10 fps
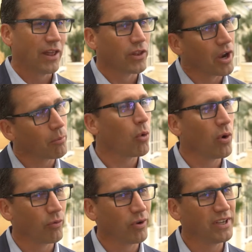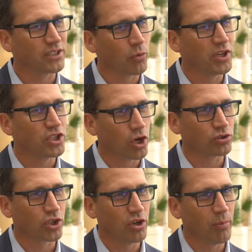The number one reason we
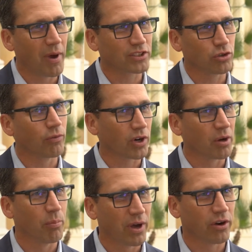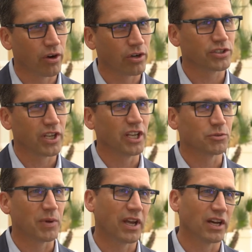chose CubeX over competitors
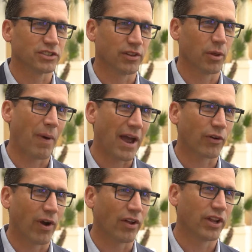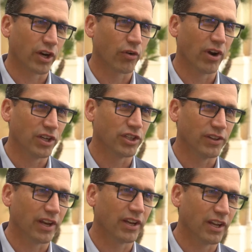is because of the background
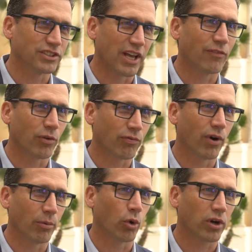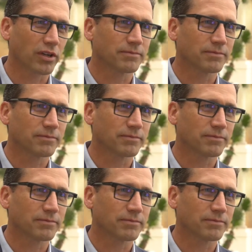integration that it does have with Framework.